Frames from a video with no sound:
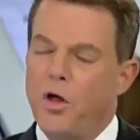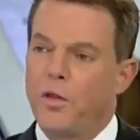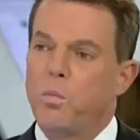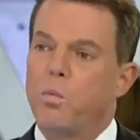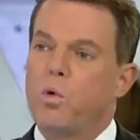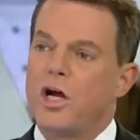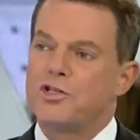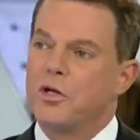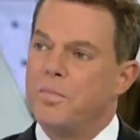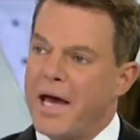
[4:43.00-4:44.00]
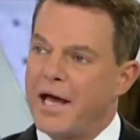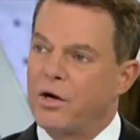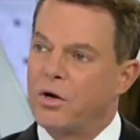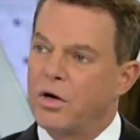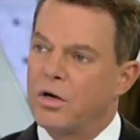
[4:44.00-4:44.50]
On the Russia
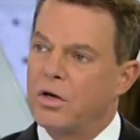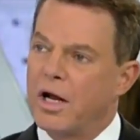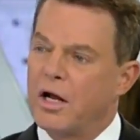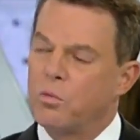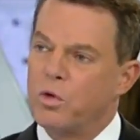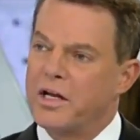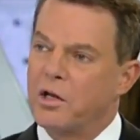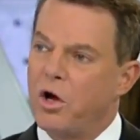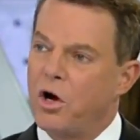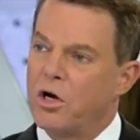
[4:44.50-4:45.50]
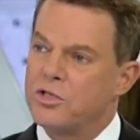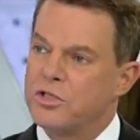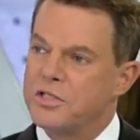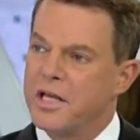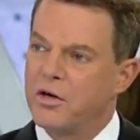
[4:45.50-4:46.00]
matter writ large,
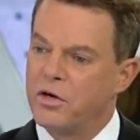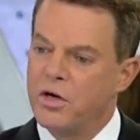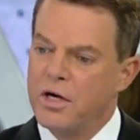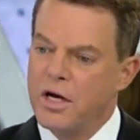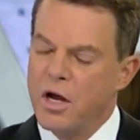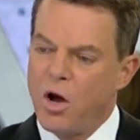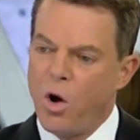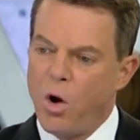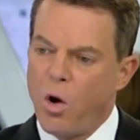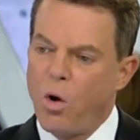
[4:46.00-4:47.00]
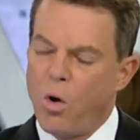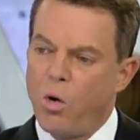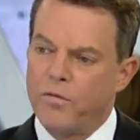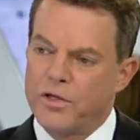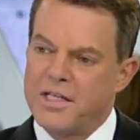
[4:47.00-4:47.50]
Senator,
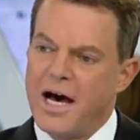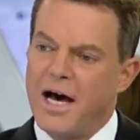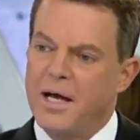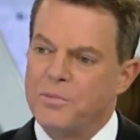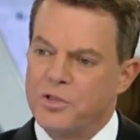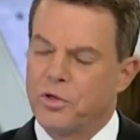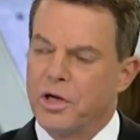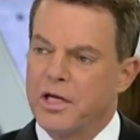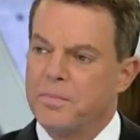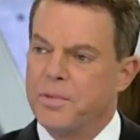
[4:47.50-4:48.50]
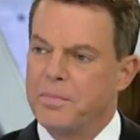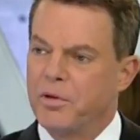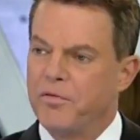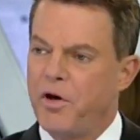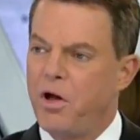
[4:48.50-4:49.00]
over time, certainly
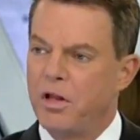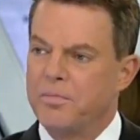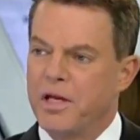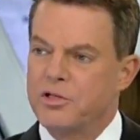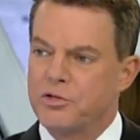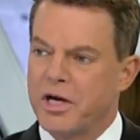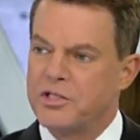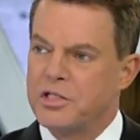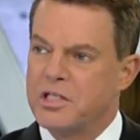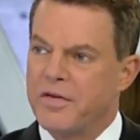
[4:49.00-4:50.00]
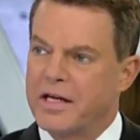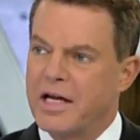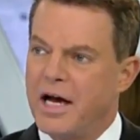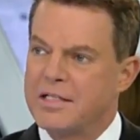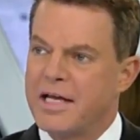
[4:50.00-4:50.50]
people of all administrations have
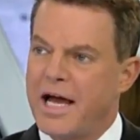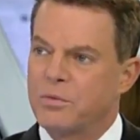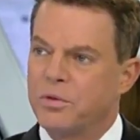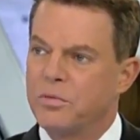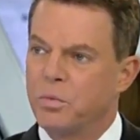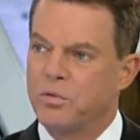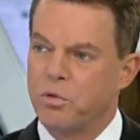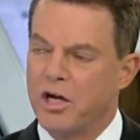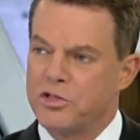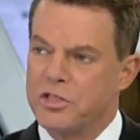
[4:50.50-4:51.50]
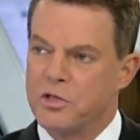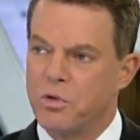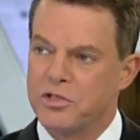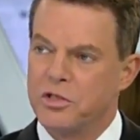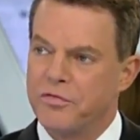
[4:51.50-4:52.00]
had contact with Russians
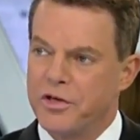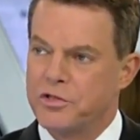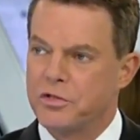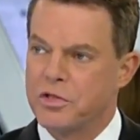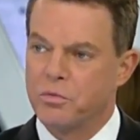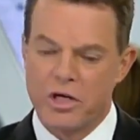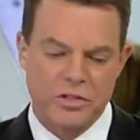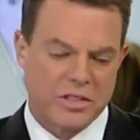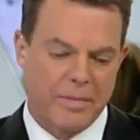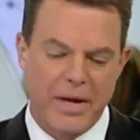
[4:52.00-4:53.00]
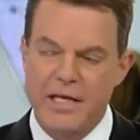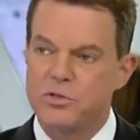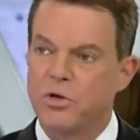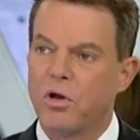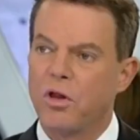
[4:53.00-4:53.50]
and Russian officials and the Russian
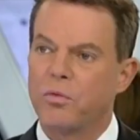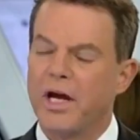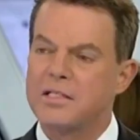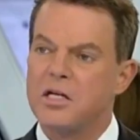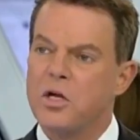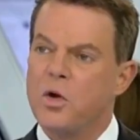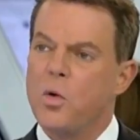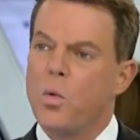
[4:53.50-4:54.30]
ambassador and all the rest.